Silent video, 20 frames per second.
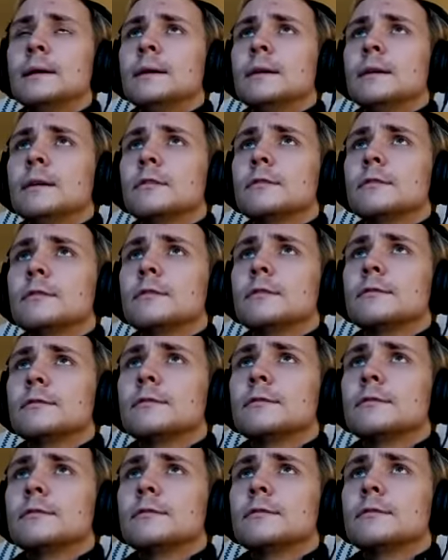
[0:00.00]
So
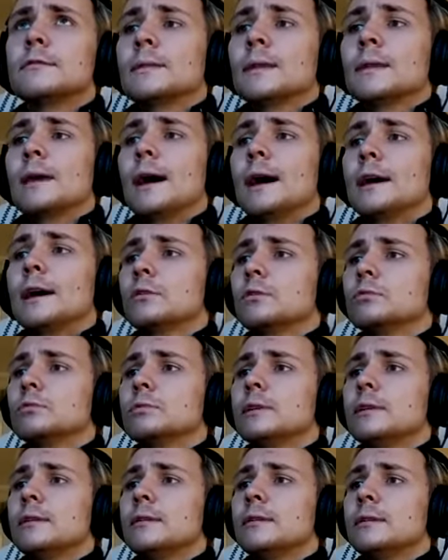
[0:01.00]
I don't
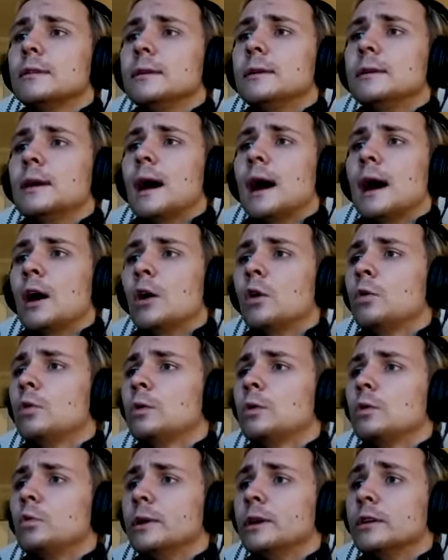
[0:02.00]
really see
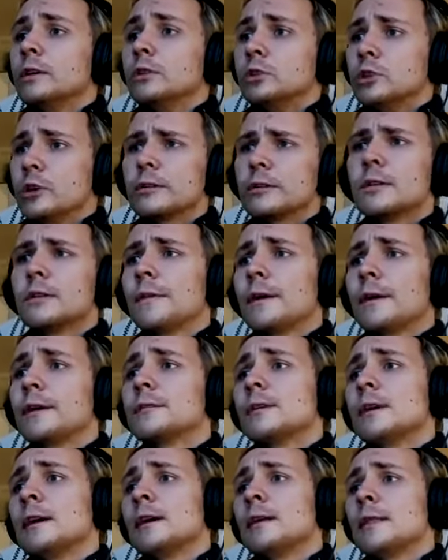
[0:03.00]
how we can justify
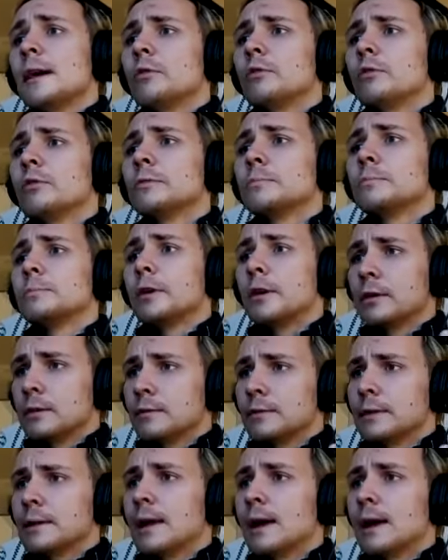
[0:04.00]
saying that was because
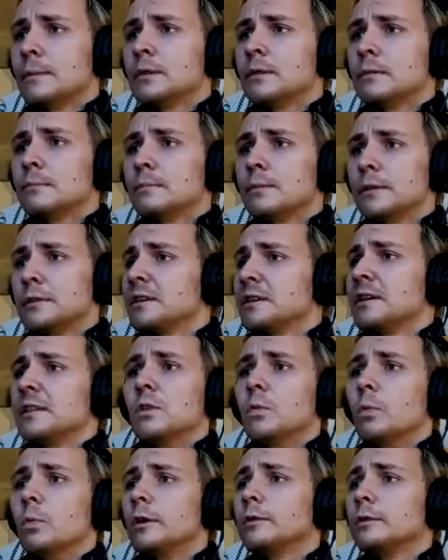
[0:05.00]
of the climate, because again,
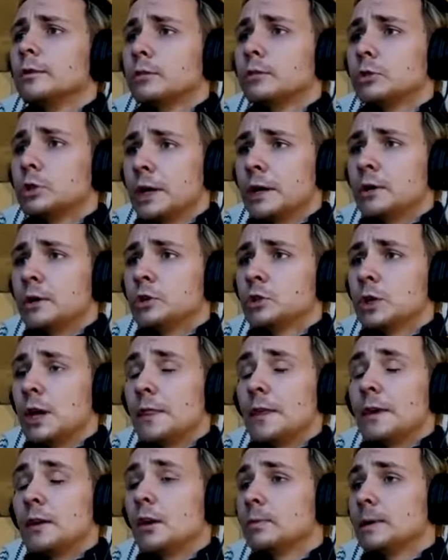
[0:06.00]
there was no change and
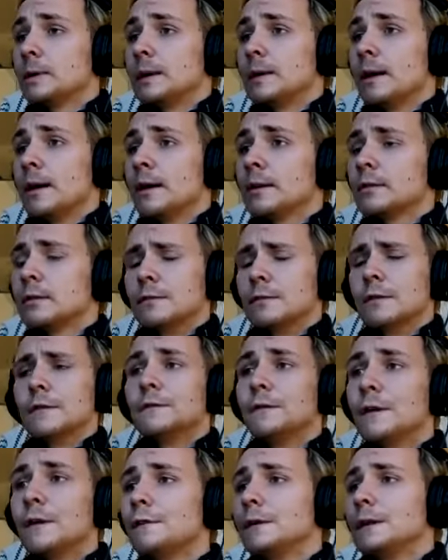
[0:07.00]
they'd already lasted for
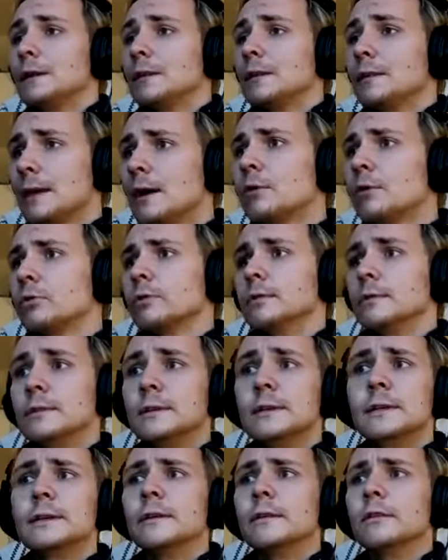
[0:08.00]
50,000
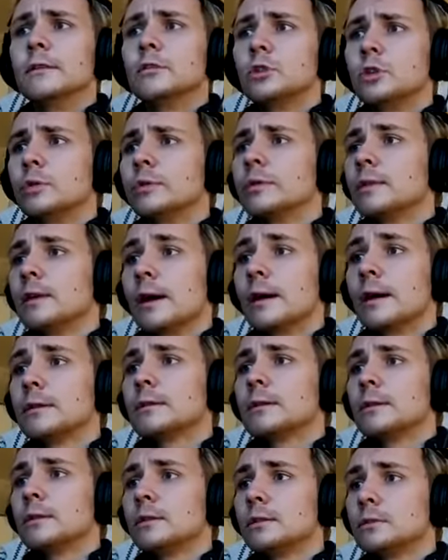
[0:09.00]
years during the
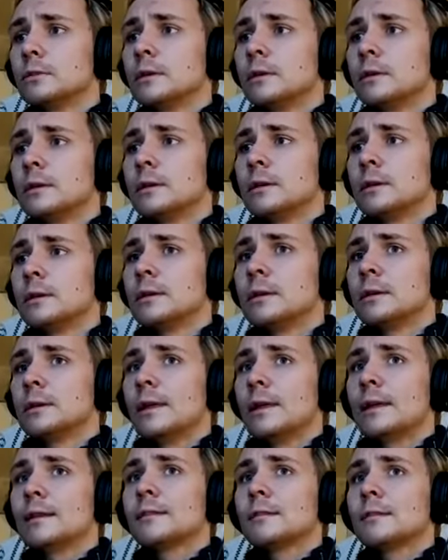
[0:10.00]
Ice Age.
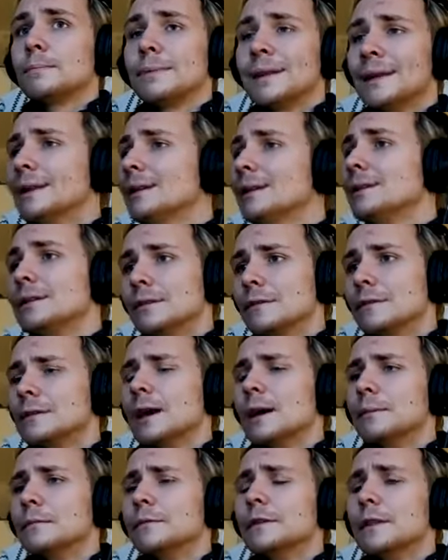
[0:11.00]
That's plenty of
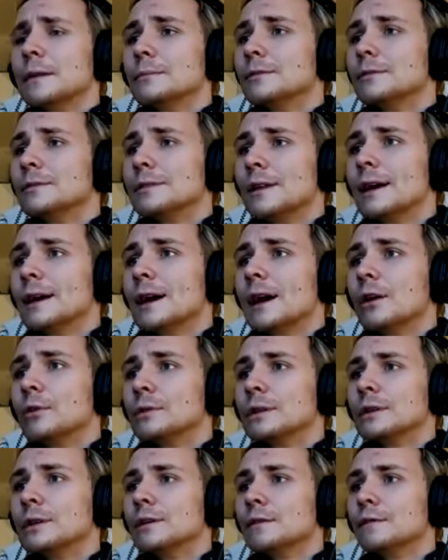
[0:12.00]
time for them to die
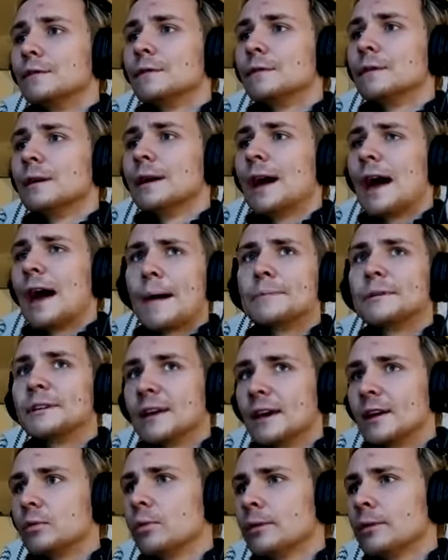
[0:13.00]
out if
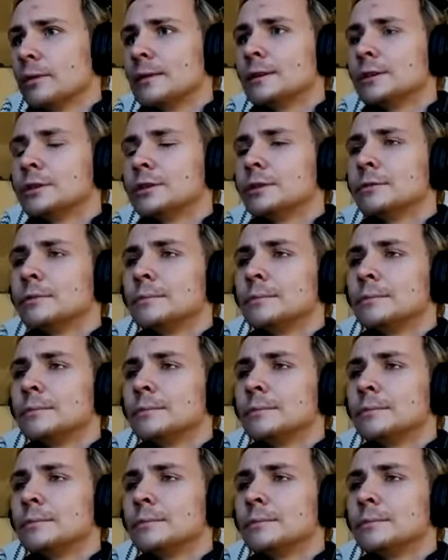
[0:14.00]
habitat was the issue.